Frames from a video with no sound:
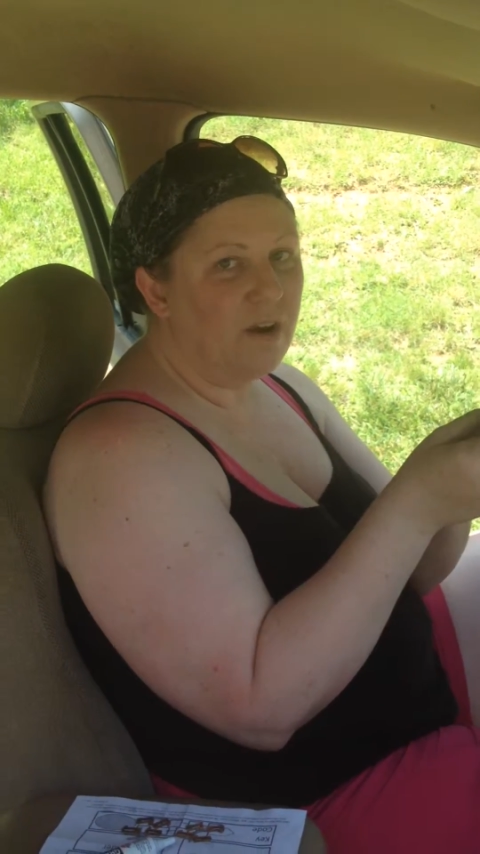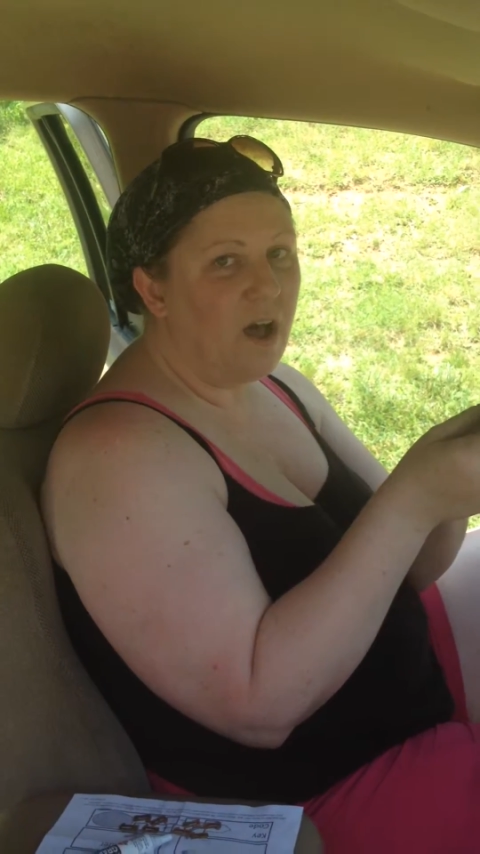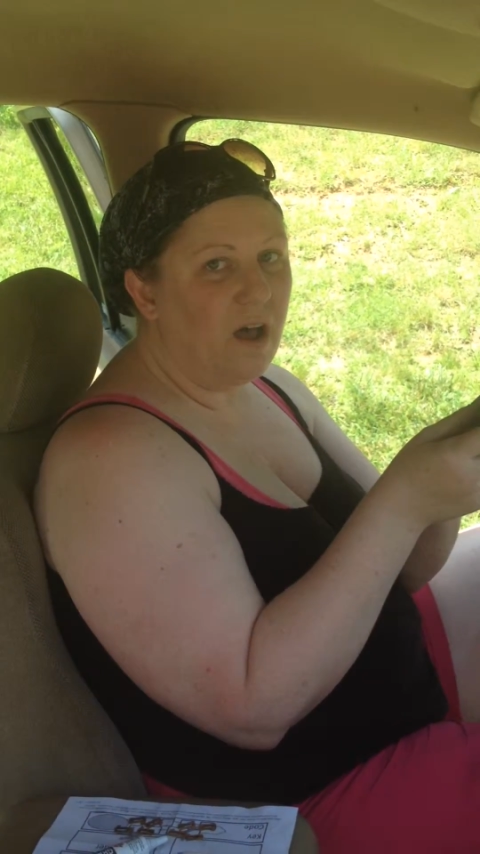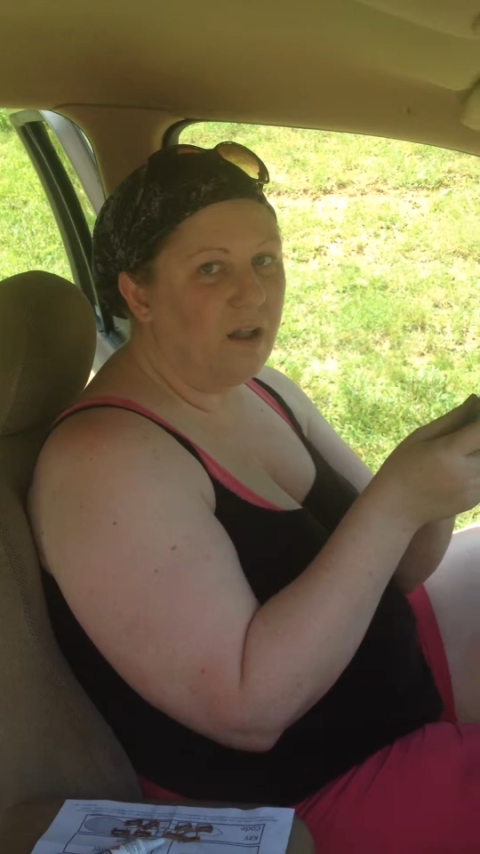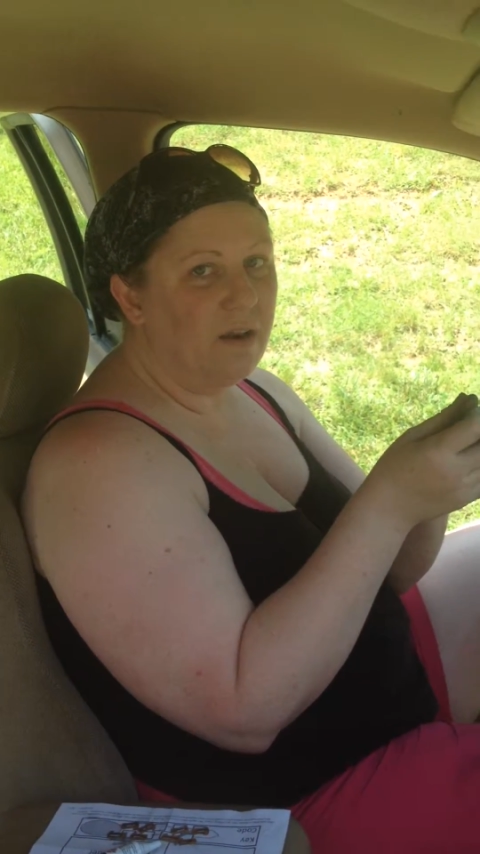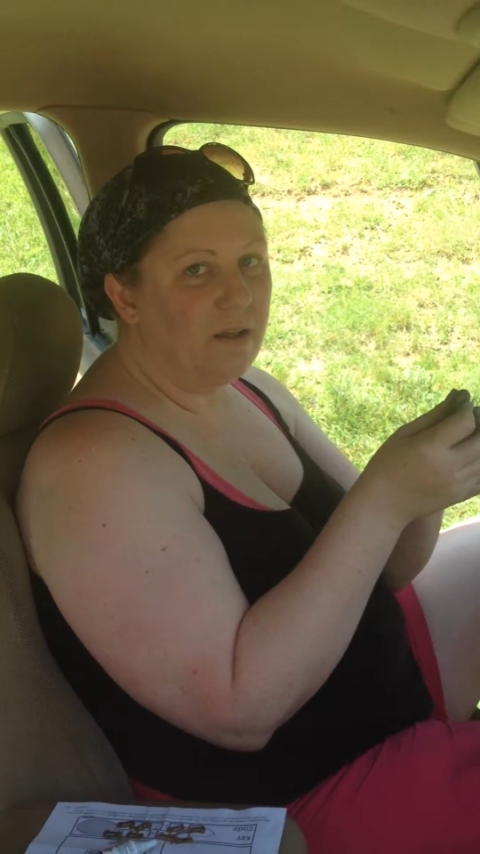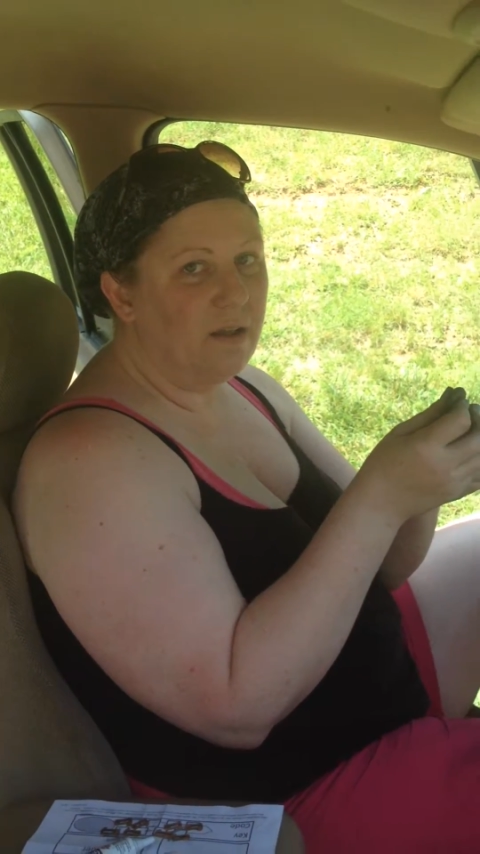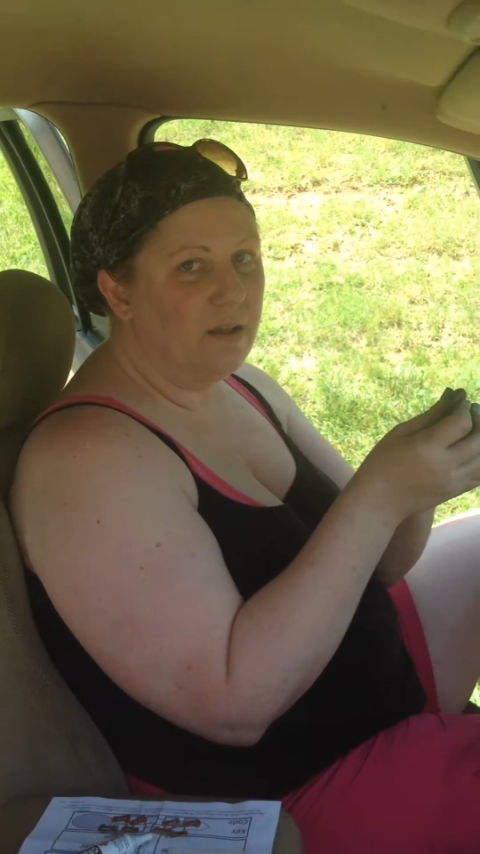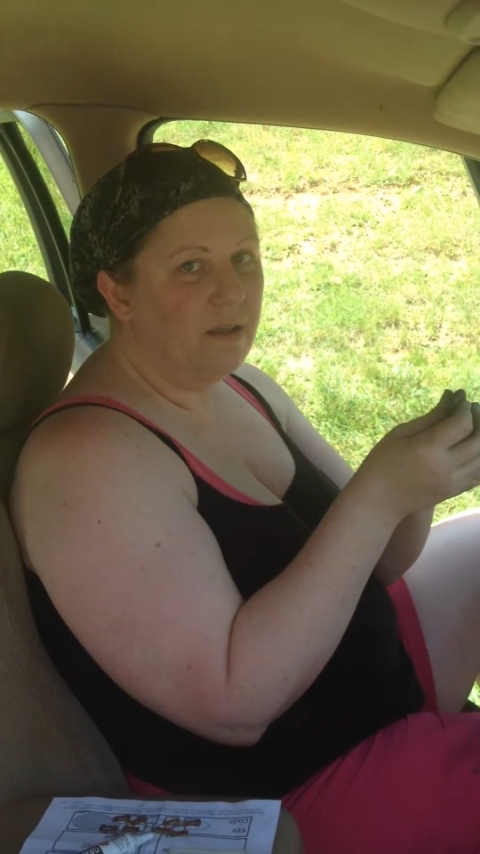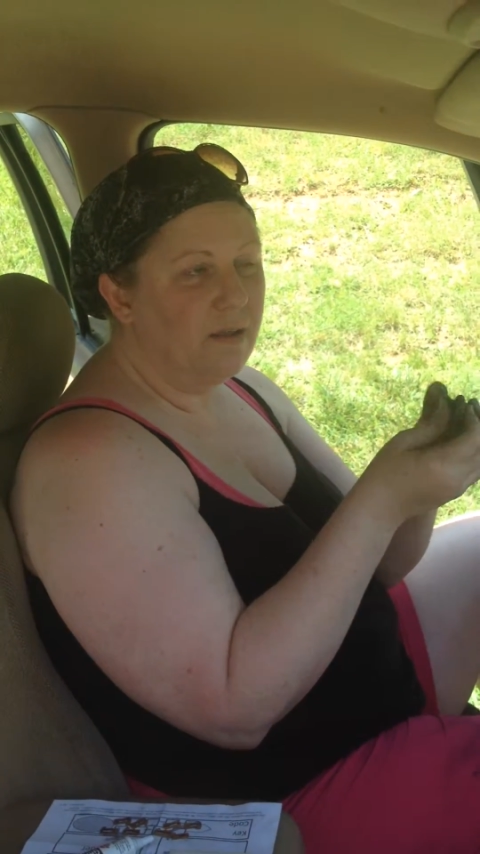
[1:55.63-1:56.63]
on,
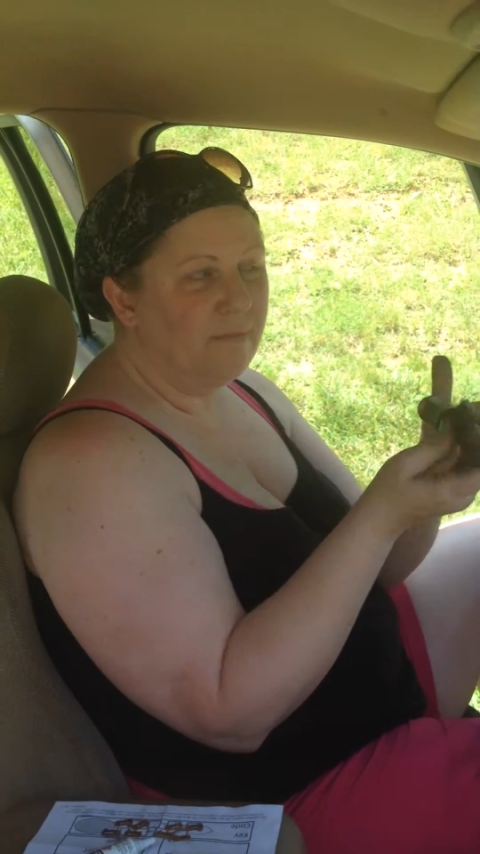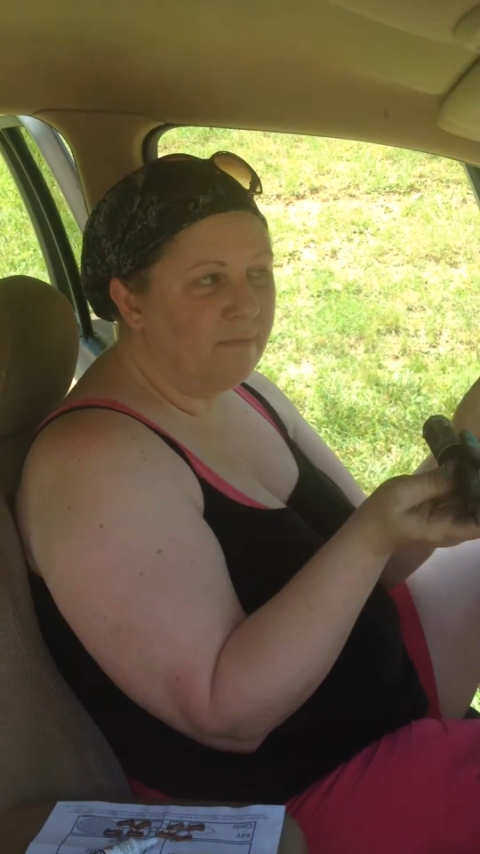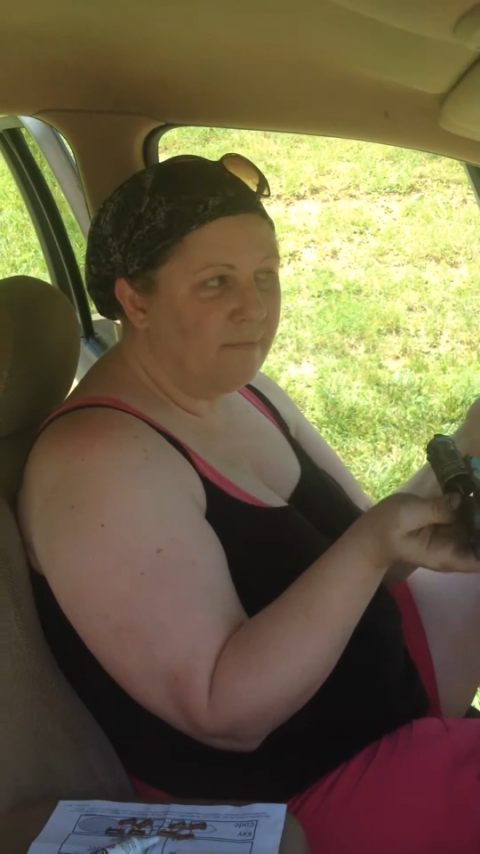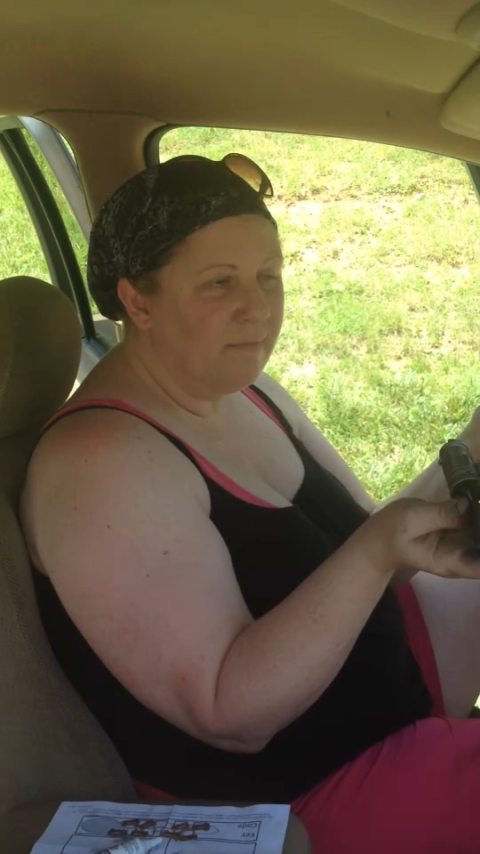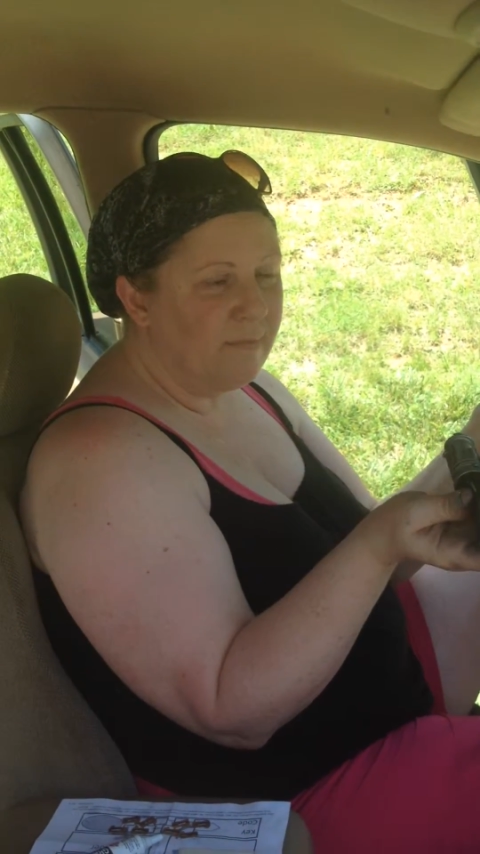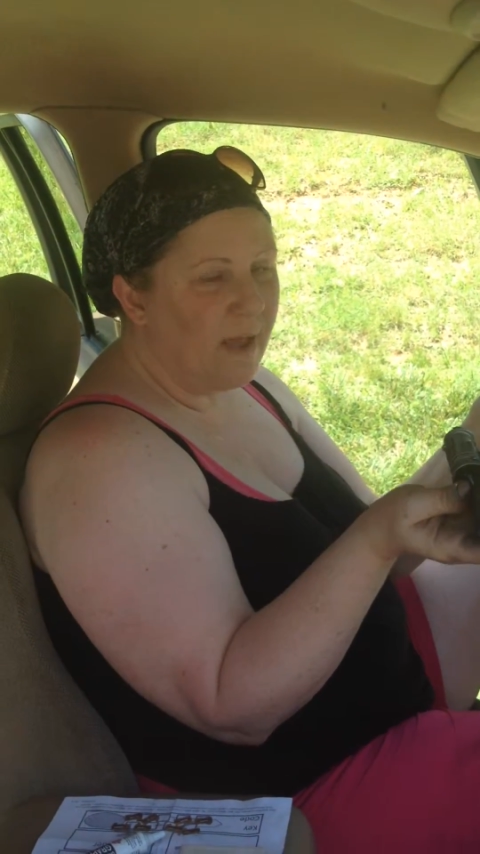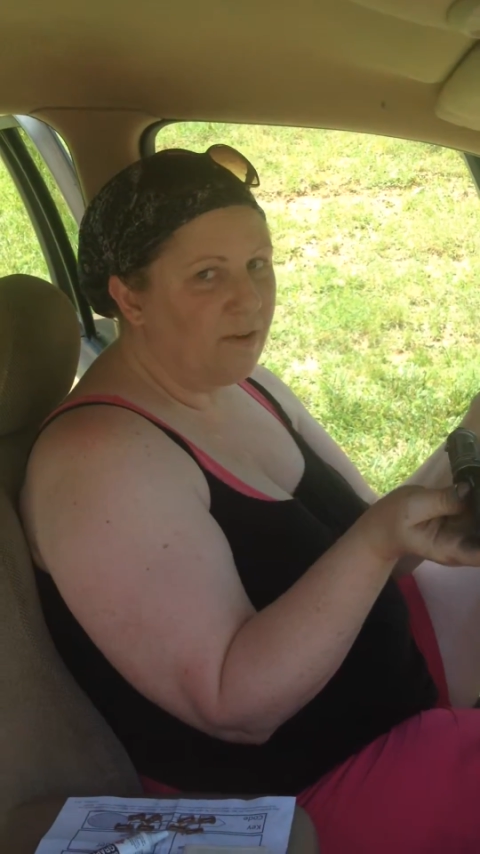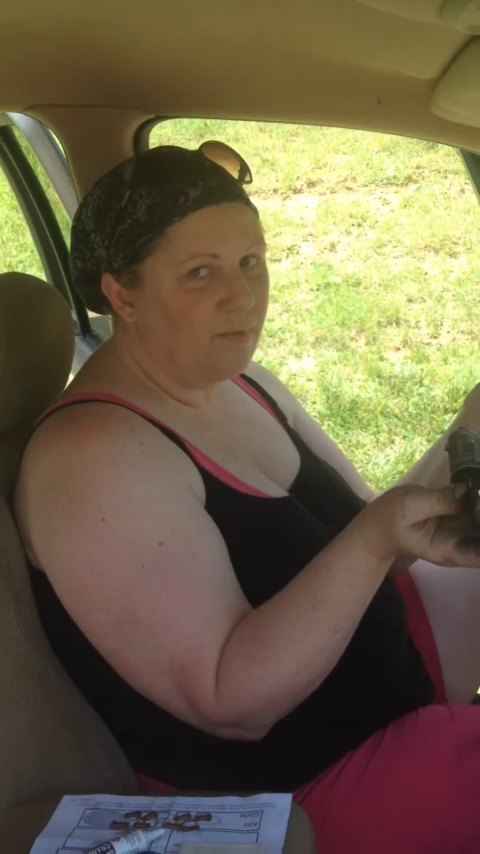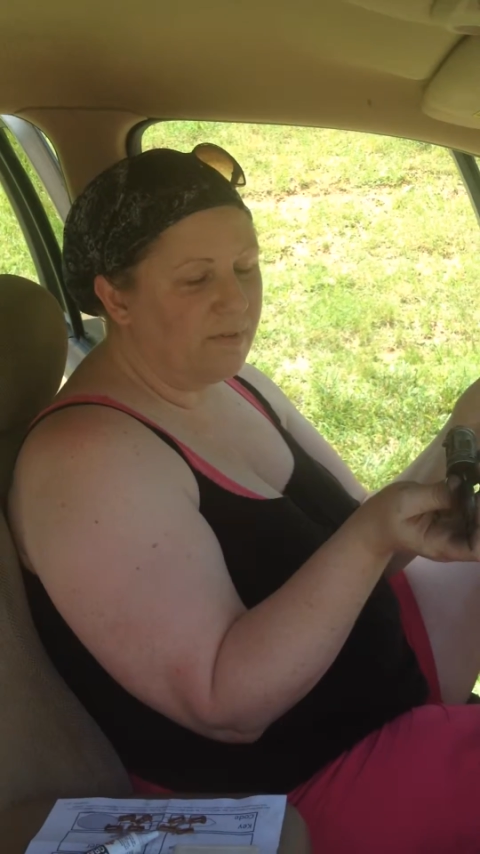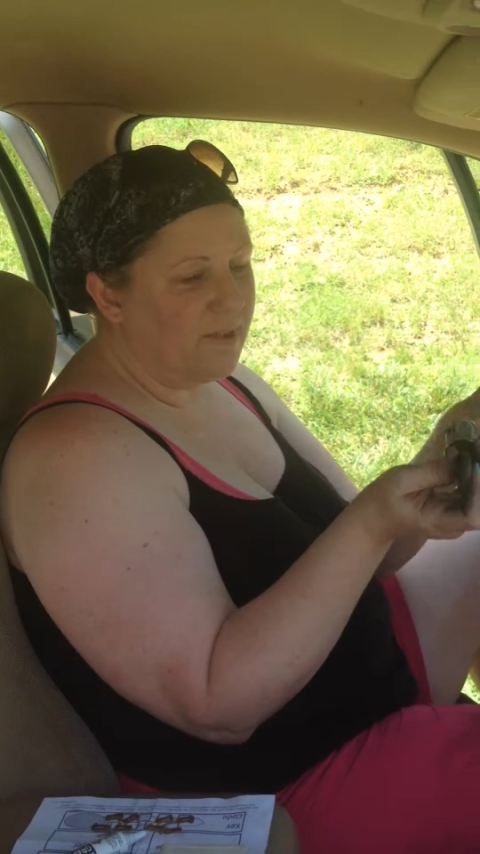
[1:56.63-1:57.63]
how are you
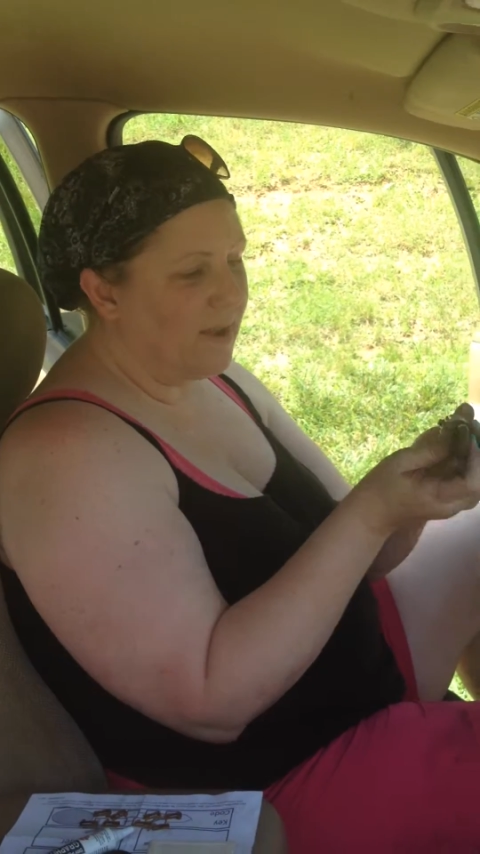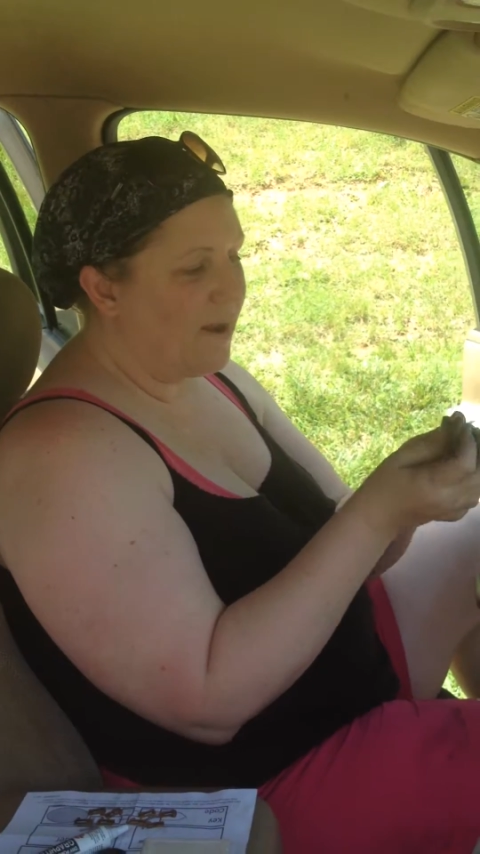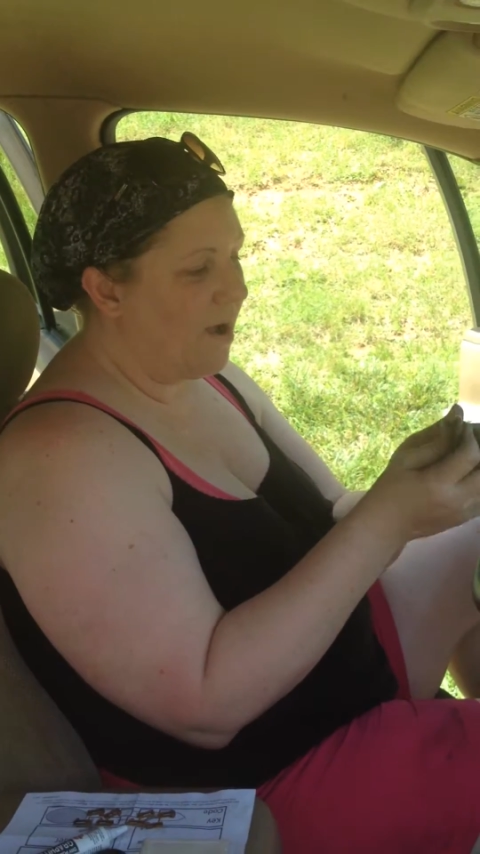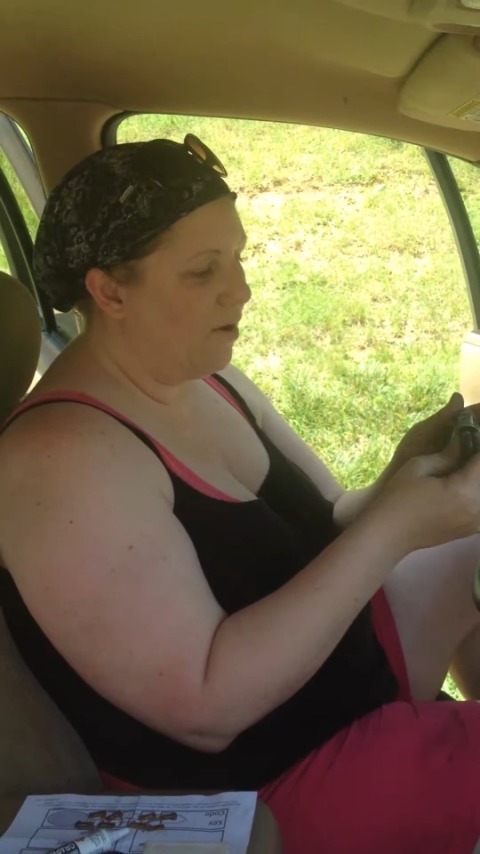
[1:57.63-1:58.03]
supposed to get it out?